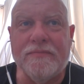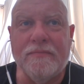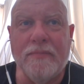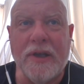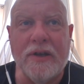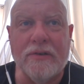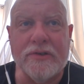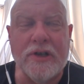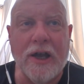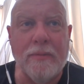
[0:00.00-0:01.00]
menial
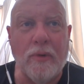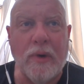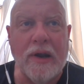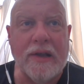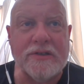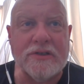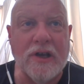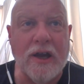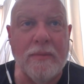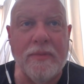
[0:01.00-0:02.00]
job, a warehouse
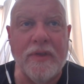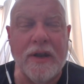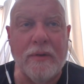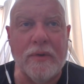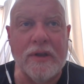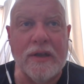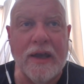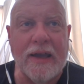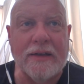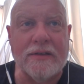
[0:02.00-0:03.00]
job that I really
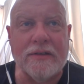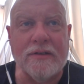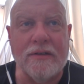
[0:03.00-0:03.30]
liked.